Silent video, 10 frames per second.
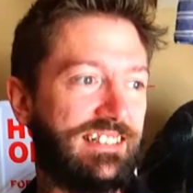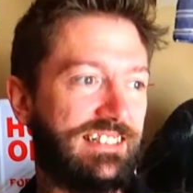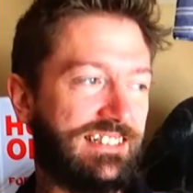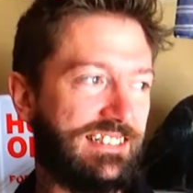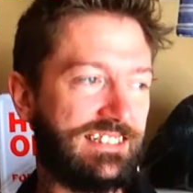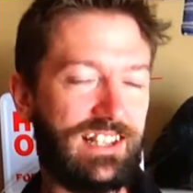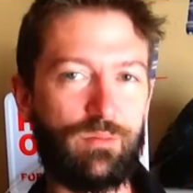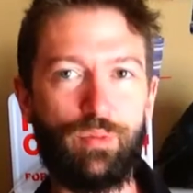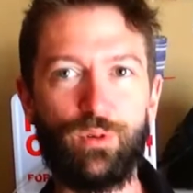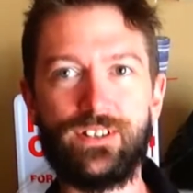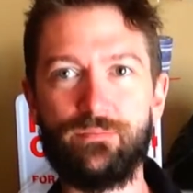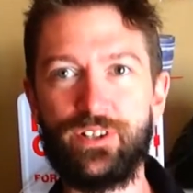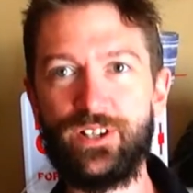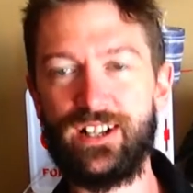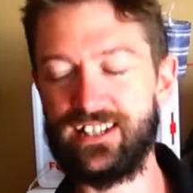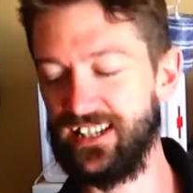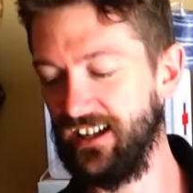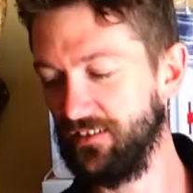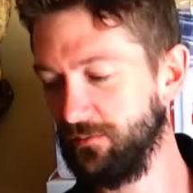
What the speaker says: I just kind of poured some shit together.